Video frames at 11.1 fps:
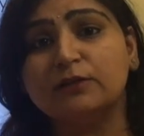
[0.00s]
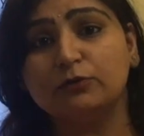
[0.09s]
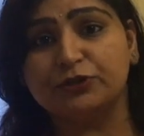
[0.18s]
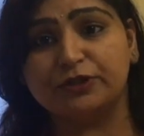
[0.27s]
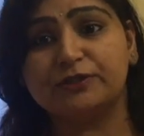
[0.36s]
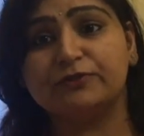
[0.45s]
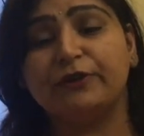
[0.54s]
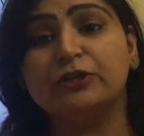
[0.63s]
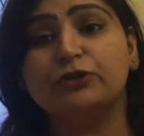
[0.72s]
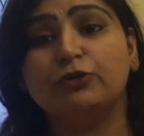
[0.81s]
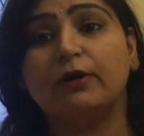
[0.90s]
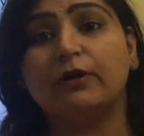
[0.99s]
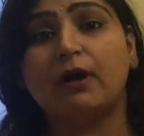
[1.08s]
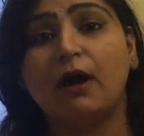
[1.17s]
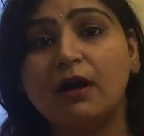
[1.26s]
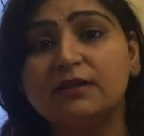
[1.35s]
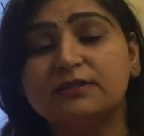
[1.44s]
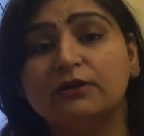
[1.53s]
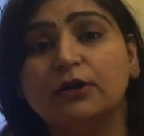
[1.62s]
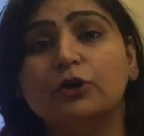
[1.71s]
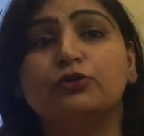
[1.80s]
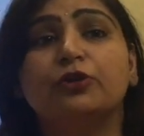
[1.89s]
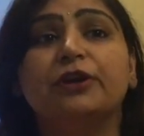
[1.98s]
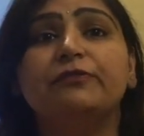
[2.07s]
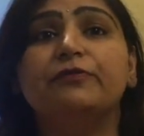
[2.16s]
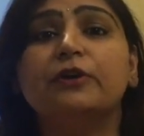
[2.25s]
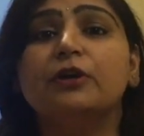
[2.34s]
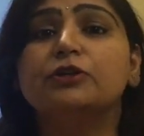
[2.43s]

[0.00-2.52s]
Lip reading: solutions, when you are asked to give